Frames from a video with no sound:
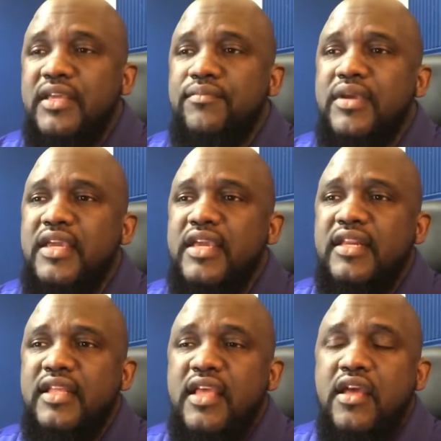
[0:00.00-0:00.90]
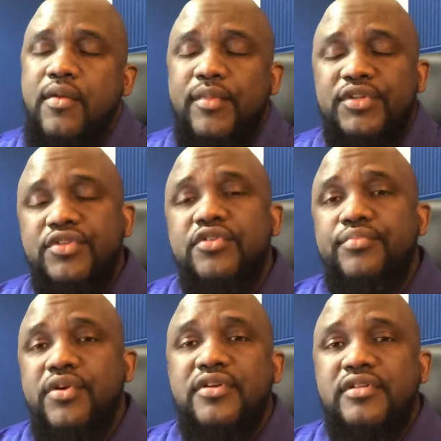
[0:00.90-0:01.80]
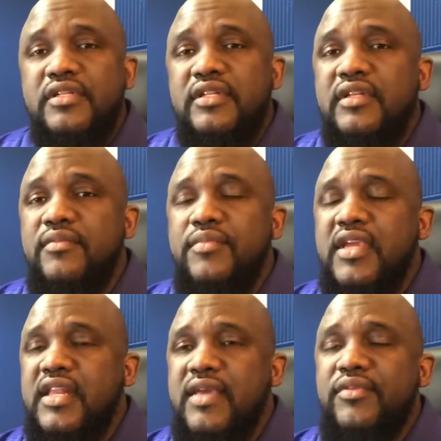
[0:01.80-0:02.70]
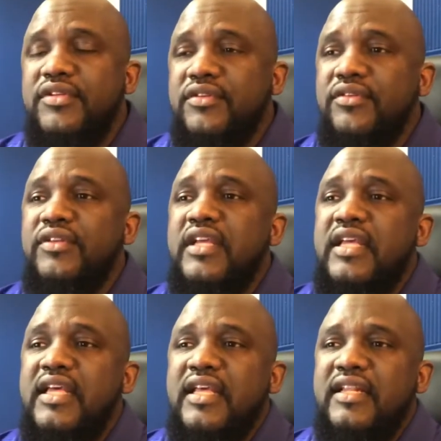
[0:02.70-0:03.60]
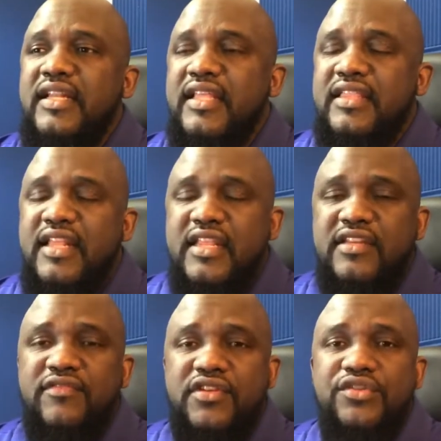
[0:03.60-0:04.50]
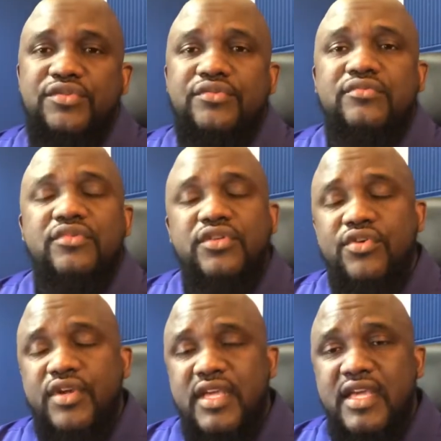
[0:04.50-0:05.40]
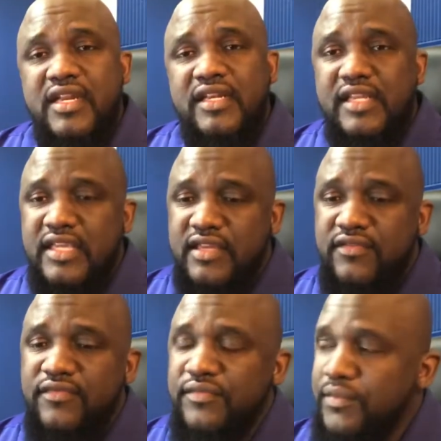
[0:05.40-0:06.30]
and being a mature person, being able to let that individual go ahead and leave.